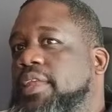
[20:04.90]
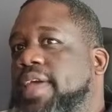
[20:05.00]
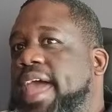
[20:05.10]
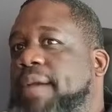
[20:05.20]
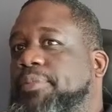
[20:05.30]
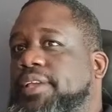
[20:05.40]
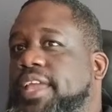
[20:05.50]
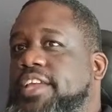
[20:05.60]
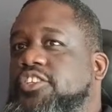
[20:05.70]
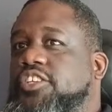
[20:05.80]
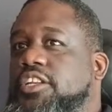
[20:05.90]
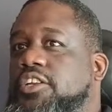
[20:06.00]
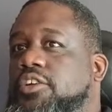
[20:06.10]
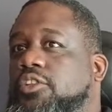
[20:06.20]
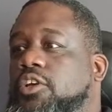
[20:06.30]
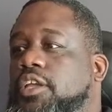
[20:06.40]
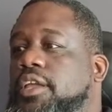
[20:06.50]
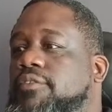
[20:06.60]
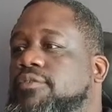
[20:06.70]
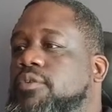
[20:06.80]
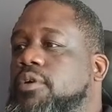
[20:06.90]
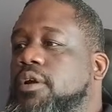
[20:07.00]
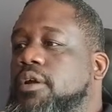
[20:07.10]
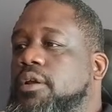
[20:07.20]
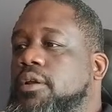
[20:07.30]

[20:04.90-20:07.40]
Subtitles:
on the application you're looking for.